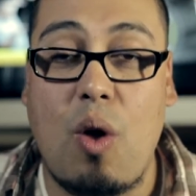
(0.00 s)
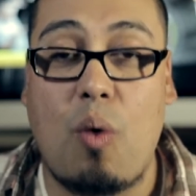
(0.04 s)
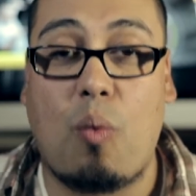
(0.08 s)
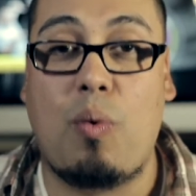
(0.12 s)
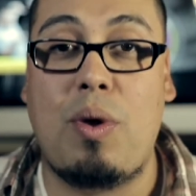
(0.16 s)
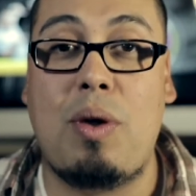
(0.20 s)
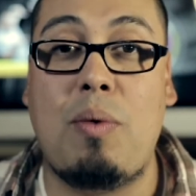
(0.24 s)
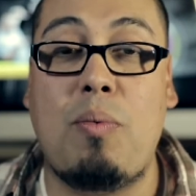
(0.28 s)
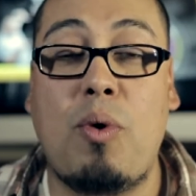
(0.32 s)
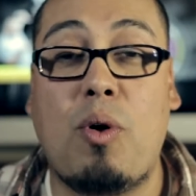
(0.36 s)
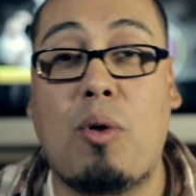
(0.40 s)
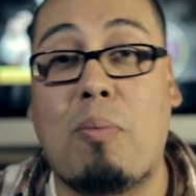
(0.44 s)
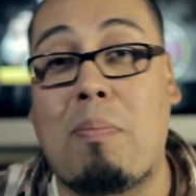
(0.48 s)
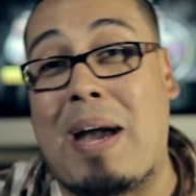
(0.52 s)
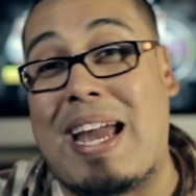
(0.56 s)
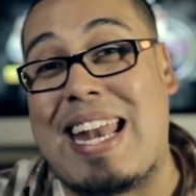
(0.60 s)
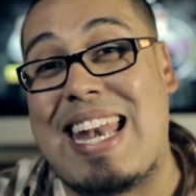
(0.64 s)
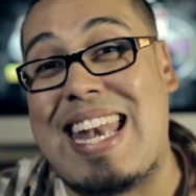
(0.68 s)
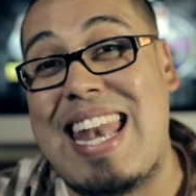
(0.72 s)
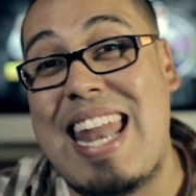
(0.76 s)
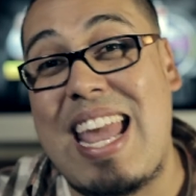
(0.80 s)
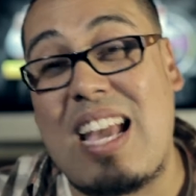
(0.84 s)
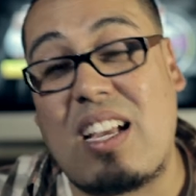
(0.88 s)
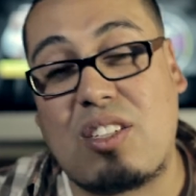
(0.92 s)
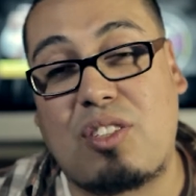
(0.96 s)
We will by
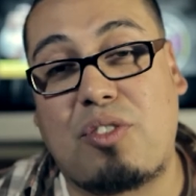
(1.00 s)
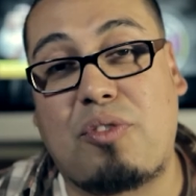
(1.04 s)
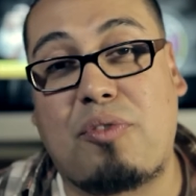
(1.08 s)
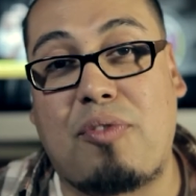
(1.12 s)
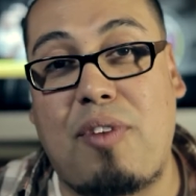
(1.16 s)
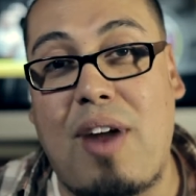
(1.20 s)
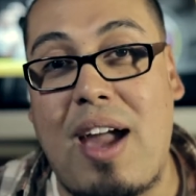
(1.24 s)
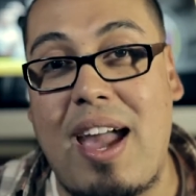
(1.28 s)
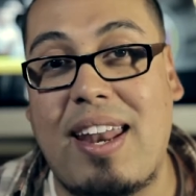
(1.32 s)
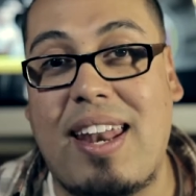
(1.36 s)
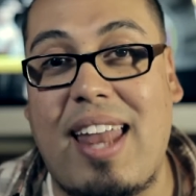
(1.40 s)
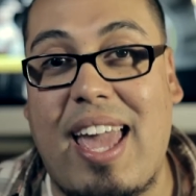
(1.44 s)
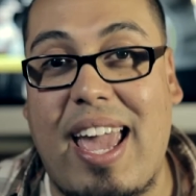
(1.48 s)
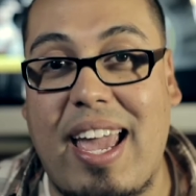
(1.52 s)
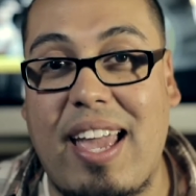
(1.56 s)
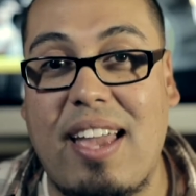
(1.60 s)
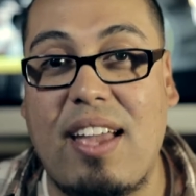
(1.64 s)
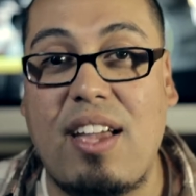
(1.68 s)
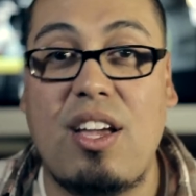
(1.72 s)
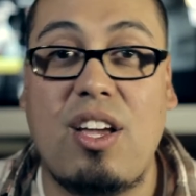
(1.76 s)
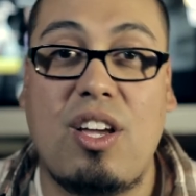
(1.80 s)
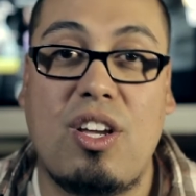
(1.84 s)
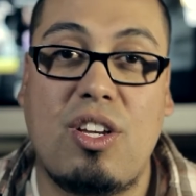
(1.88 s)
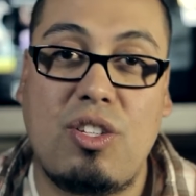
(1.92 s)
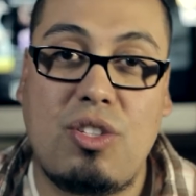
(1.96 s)
next Friday
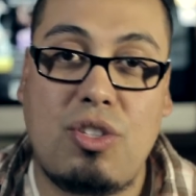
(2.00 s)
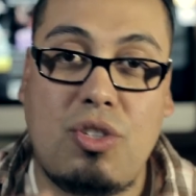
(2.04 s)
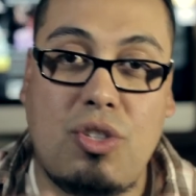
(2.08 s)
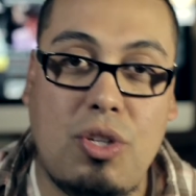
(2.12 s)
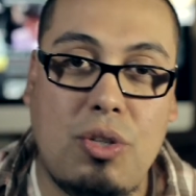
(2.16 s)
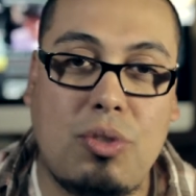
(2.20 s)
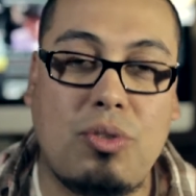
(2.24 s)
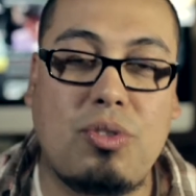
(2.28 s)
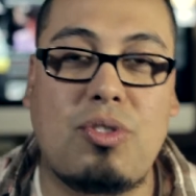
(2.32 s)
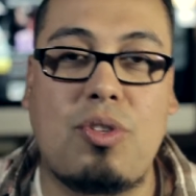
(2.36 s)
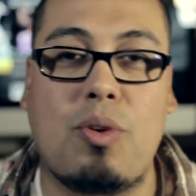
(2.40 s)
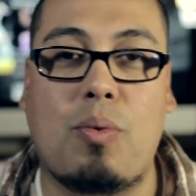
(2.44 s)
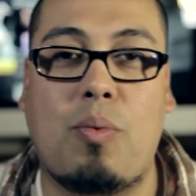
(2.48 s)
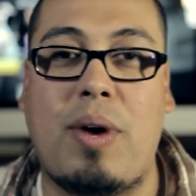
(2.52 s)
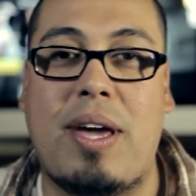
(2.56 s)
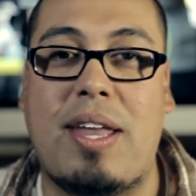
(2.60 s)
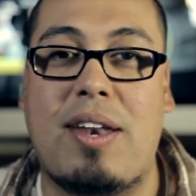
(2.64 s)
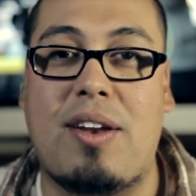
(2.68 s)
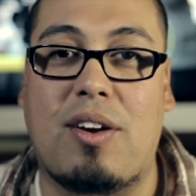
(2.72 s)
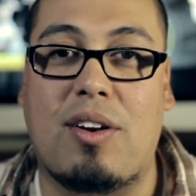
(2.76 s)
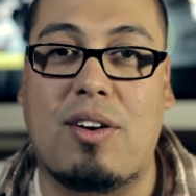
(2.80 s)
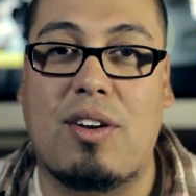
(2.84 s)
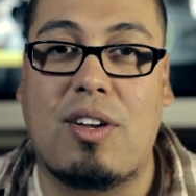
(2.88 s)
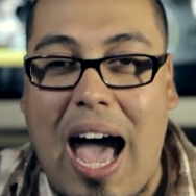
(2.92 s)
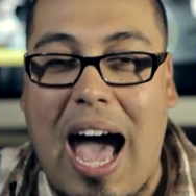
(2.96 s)
choose the
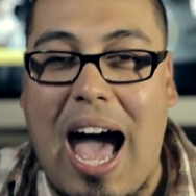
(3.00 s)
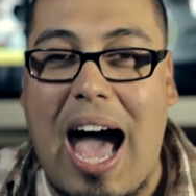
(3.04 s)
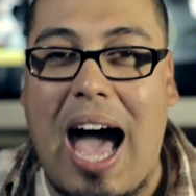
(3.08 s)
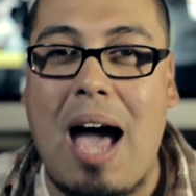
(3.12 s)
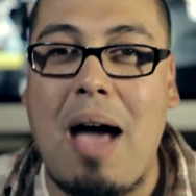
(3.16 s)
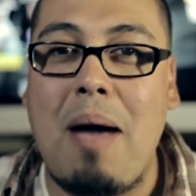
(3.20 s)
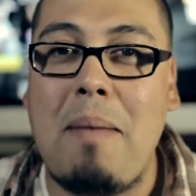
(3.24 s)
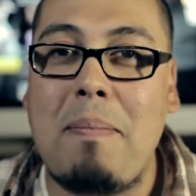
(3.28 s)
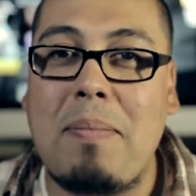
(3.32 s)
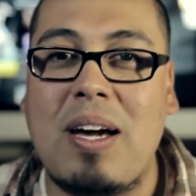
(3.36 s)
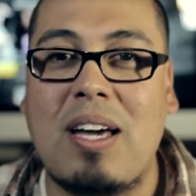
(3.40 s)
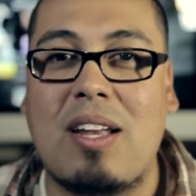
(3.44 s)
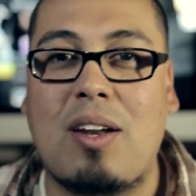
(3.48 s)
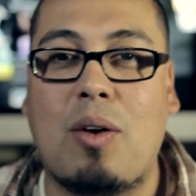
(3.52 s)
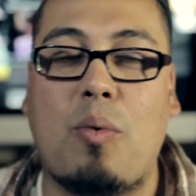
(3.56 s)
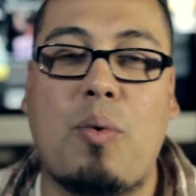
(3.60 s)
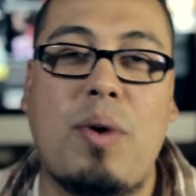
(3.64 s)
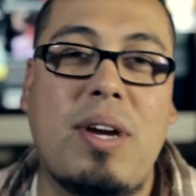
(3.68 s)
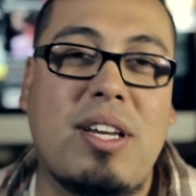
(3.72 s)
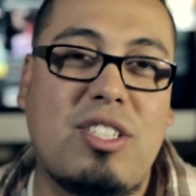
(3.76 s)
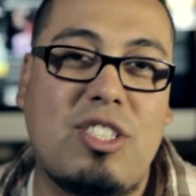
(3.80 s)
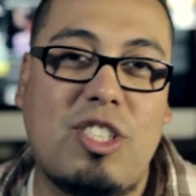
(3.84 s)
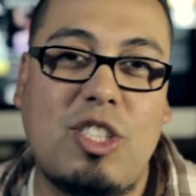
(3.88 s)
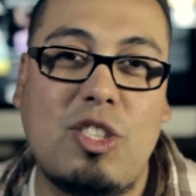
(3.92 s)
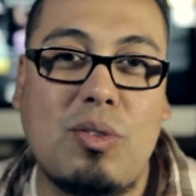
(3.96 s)
winner I'm gonna
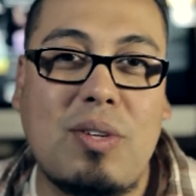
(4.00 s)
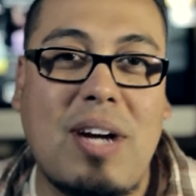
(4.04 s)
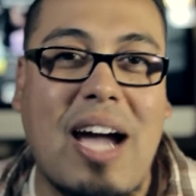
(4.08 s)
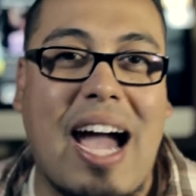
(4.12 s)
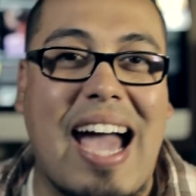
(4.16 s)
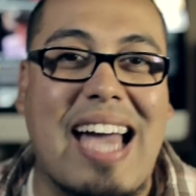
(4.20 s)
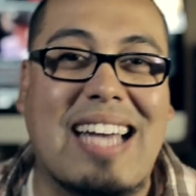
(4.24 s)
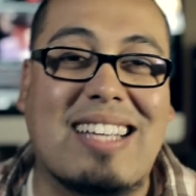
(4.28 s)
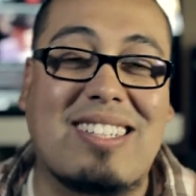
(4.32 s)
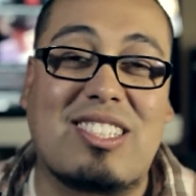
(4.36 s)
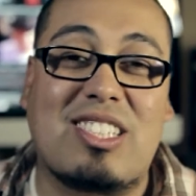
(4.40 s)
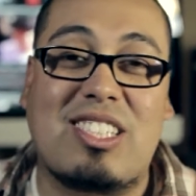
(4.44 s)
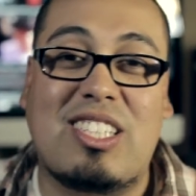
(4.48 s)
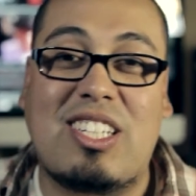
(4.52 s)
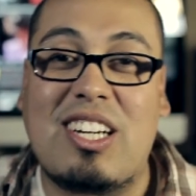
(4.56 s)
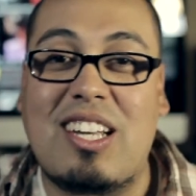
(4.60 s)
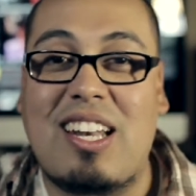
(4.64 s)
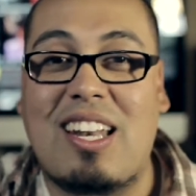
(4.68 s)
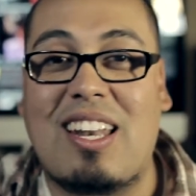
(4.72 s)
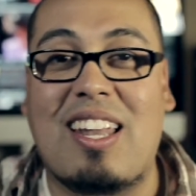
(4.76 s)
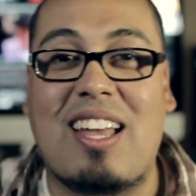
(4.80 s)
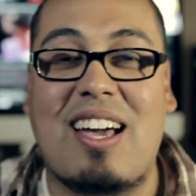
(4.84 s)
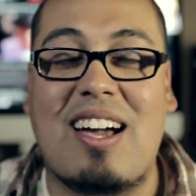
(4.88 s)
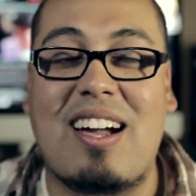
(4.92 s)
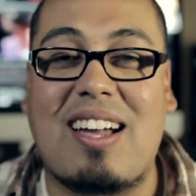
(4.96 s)
wish you guys good
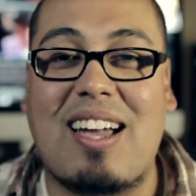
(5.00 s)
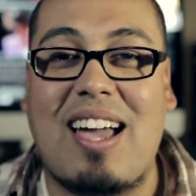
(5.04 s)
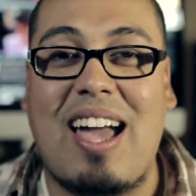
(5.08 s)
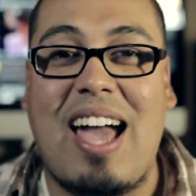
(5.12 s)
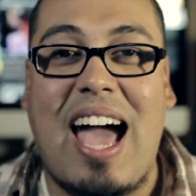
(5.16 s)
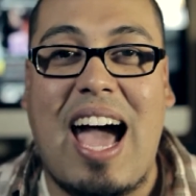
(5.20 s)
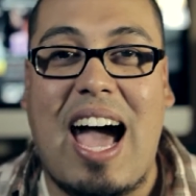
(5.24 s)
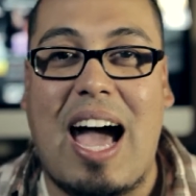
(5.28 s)
luck.